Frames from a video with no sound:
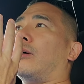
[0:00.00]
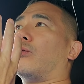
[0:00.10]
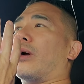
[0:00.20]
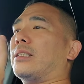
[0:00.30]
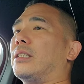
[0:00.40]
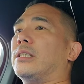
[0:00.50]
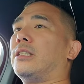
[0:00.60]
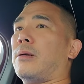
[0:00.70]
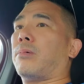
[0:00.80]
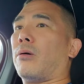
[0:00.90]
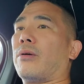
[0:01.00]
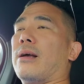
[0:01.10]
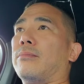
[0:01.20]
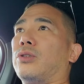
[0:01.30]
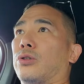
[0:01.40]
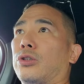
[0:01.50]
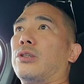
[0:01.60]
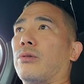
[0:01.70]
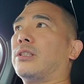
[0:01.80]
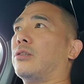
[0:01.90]
residency programs,
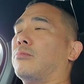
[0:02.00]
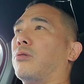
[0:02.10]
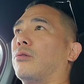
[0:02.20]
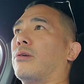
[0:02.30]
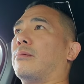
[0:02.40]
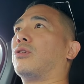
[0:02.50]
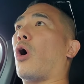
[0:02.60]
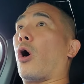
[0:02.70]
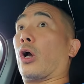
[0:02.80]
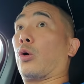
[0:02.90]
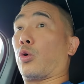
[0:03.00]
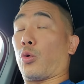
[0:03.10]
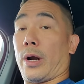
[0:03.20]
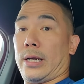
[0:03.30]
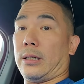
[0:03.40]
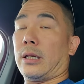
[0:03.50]
nursing residency programs are great.